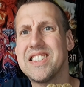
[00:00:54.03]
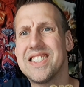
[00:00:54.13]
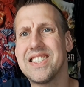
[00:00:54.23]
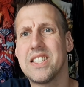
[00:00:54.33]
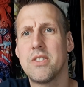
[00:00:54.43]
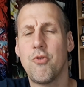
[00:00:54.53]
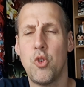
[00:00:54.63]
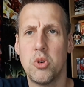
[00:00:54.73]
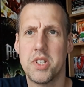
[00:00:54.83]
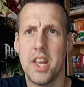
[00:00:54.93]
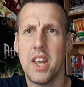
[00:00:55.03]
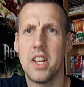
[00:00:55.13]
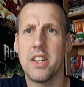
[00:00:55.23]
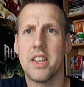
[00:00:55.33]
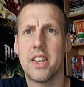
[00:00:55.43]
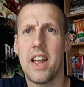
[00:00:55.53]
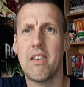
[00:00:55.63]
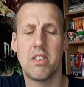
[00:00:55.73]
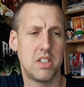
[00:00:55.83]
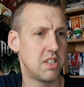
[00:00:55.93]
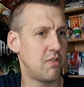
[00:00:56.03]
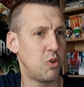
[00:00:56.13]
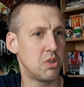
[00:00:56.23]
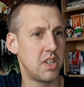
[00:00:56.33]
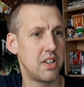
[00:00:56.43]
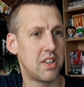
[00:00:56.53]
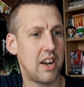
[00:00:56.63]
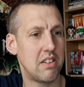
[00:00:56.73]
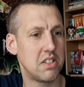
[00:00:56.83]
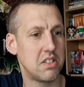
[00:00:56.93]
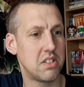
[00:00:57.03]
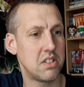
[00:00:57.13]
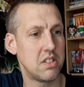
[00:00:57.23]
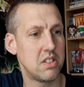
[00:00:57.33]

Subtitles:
14 characters. Is it 14 characters?